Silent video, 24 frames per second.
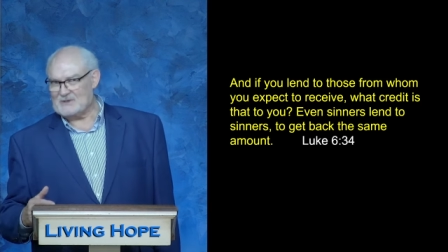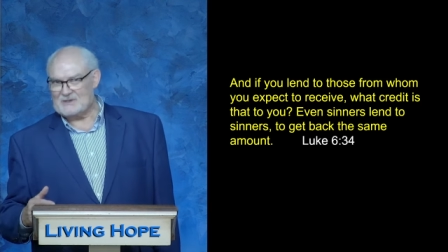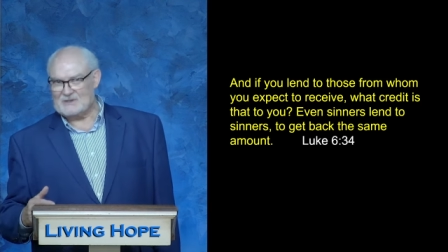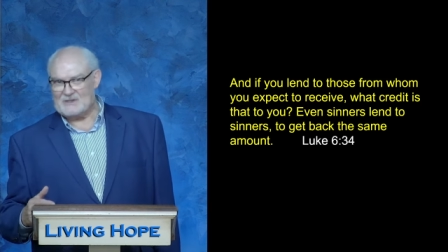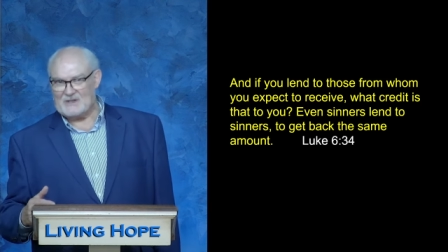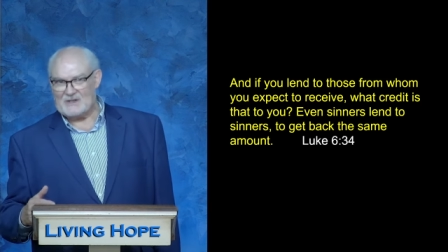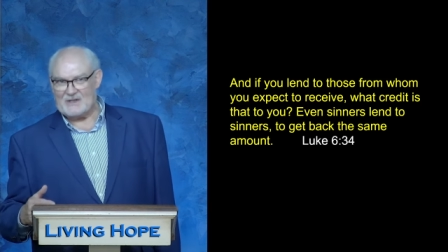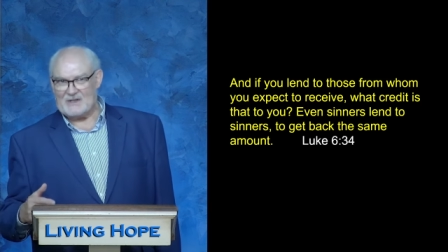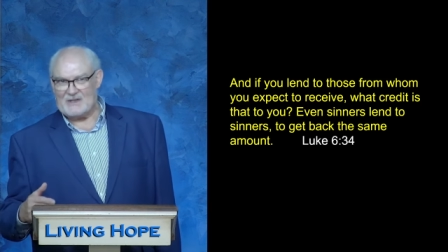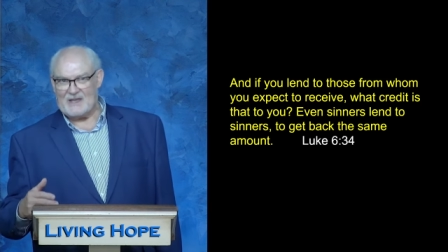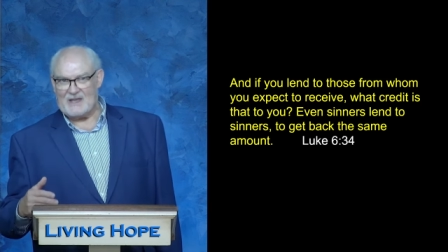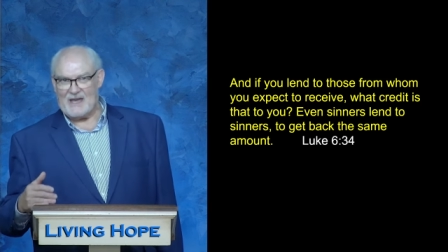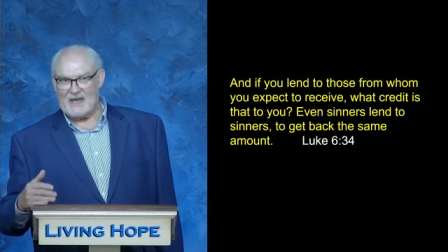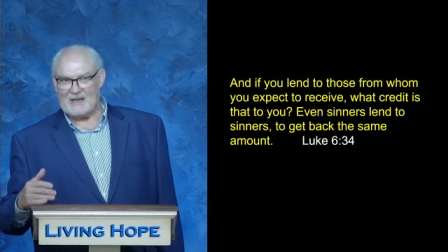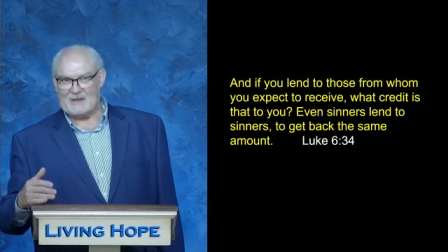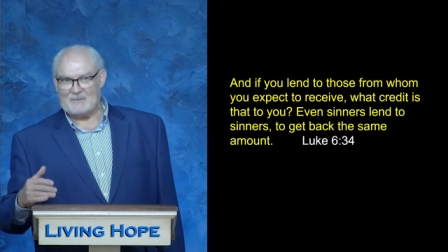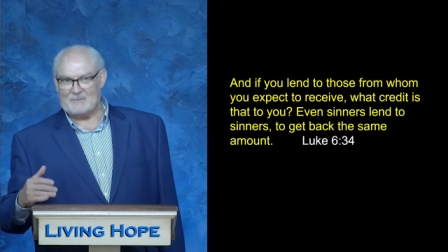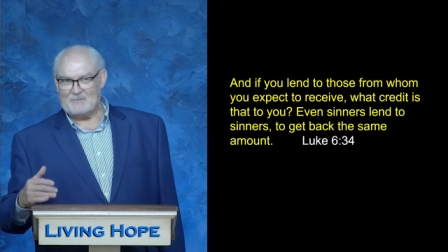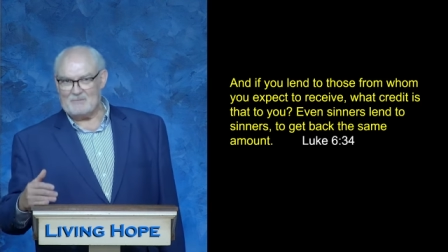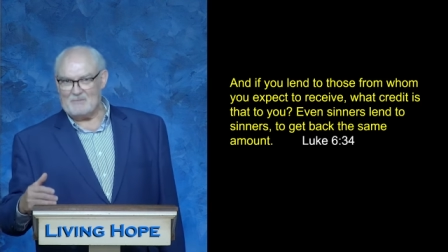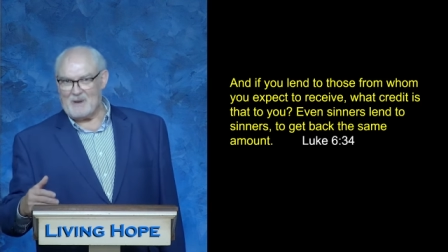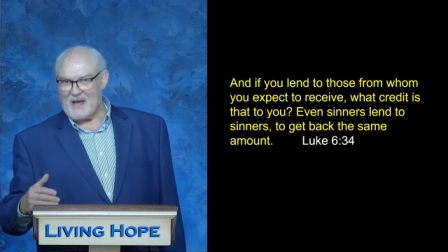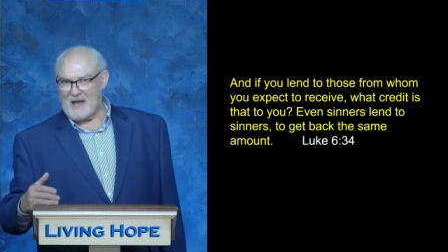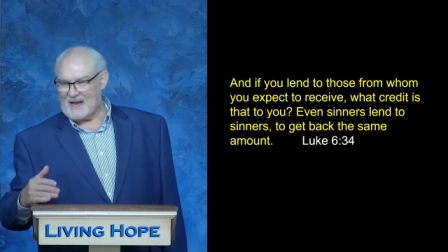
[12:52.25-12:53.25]
to
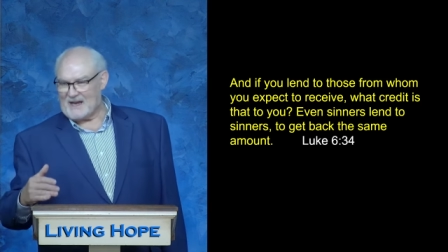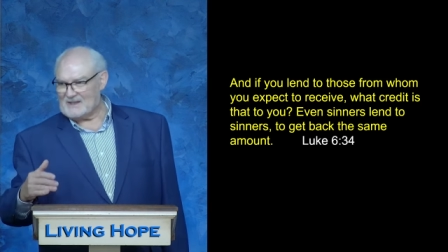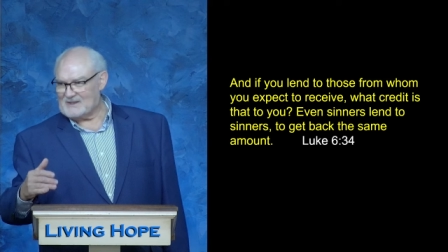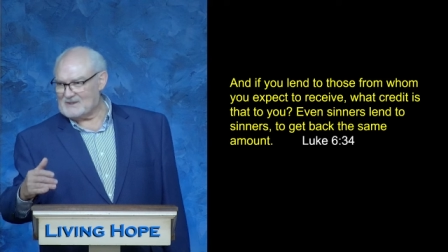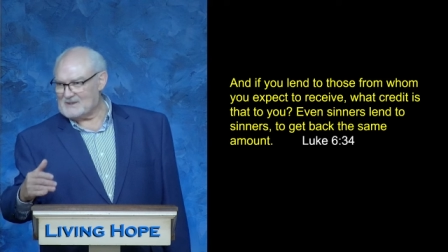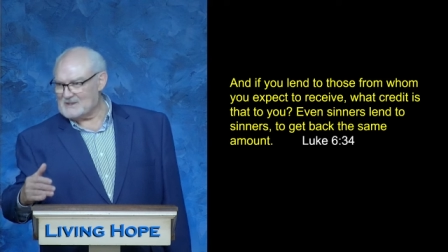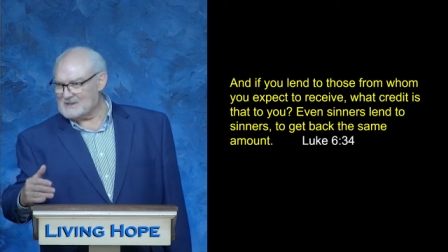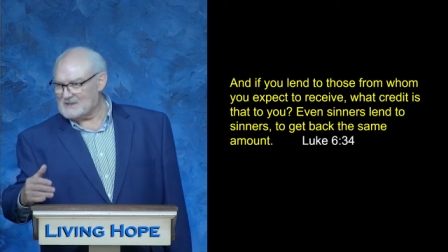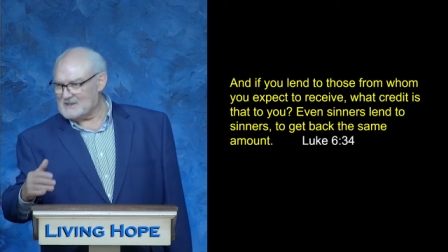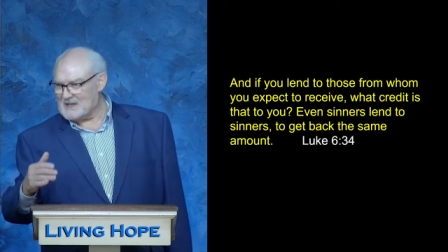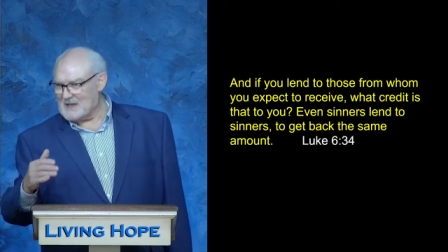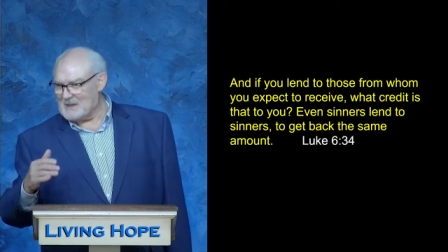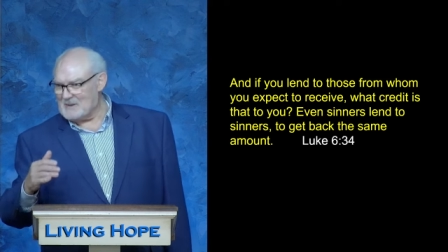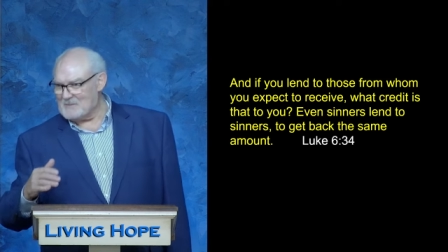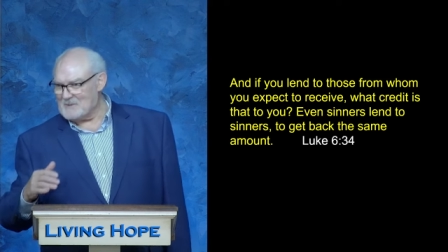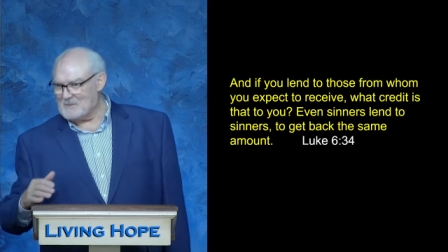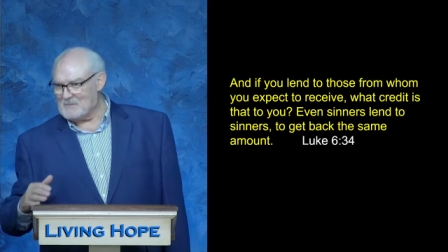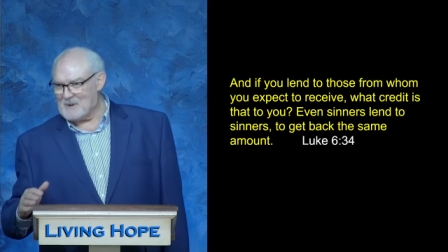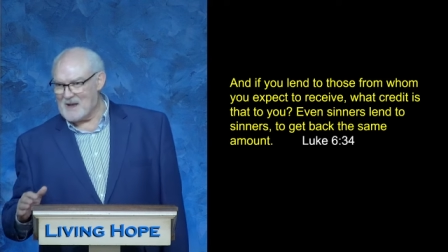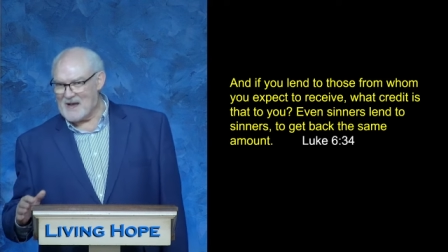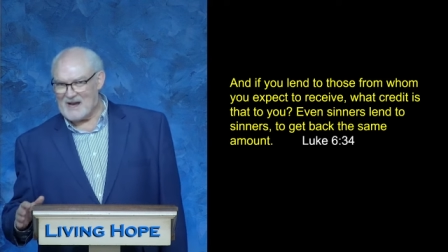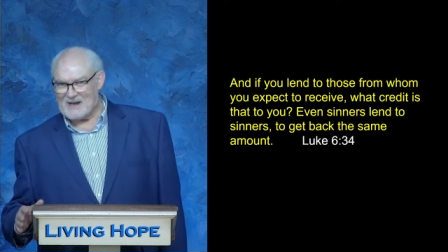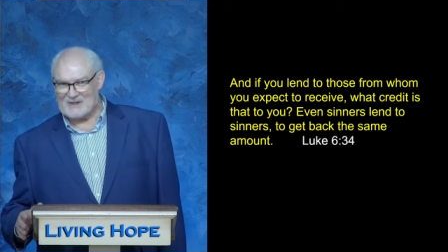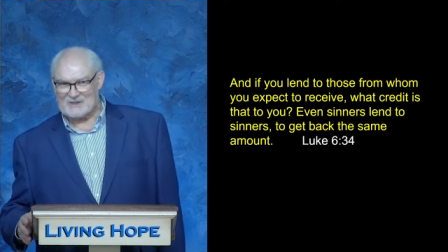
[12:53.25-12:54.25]
get back the same
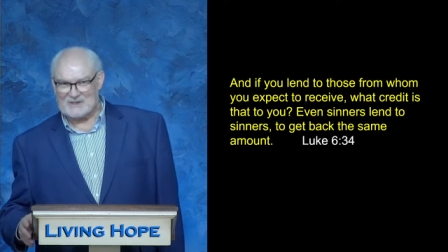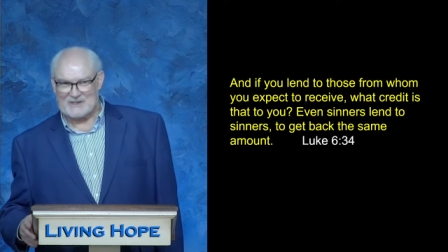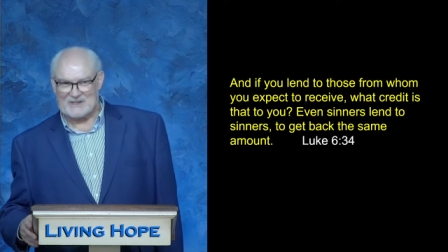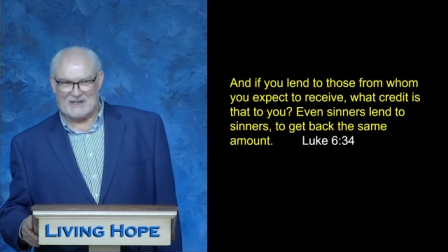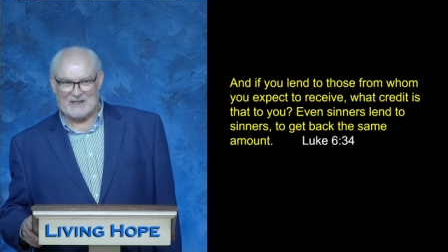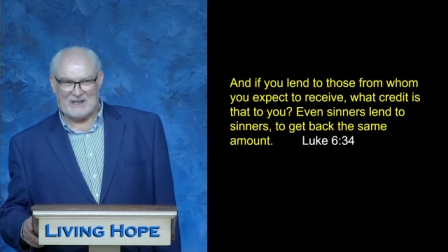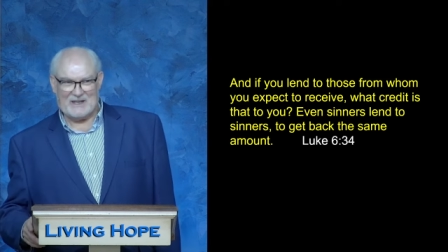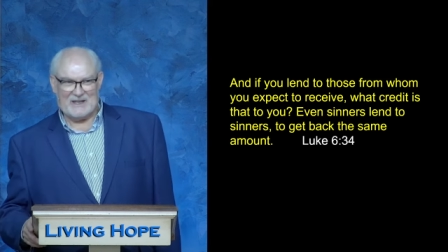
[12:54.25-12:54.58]
amount.